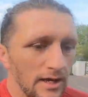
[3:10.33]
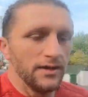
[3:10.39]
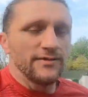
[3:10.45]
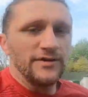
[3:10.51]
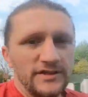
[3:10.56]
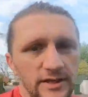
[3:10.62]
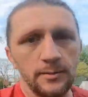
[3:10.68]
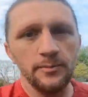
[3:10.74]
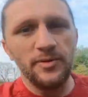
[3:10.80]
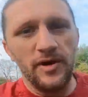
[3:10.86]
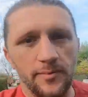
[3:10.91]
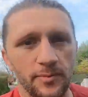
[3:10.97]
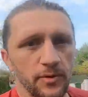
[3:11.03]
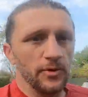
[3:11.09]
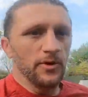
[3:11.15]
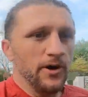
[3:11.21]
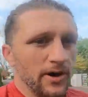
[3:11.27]
For some
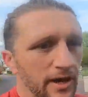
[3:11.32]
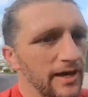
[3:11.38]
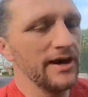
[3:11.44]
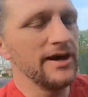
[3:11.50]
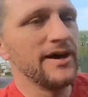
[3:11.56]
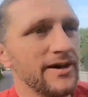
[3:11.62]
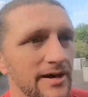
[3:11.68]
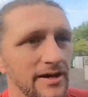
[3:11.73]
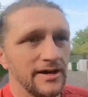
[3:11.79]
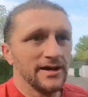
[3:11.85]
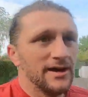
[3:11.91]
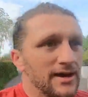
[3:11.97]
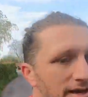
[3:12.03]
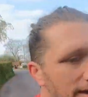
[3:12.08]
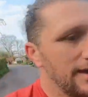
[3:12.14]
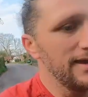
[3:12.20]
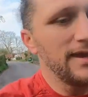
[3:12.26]
people
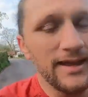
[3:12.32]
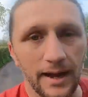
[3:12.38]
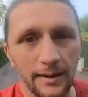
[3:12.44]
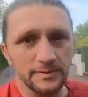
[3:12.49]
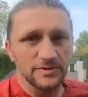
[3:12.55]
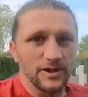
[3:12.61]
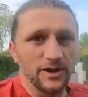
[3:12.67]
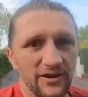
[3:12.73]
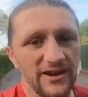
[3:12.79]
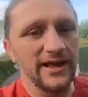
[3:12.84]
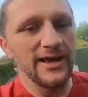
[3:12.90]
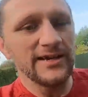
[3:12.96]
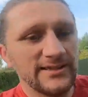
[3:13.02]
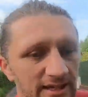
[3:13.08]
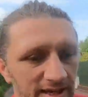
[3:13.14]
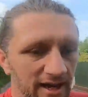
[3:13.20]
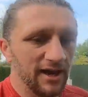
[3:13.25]
it absolutely
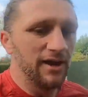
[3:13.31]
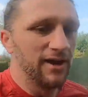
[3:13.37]
is.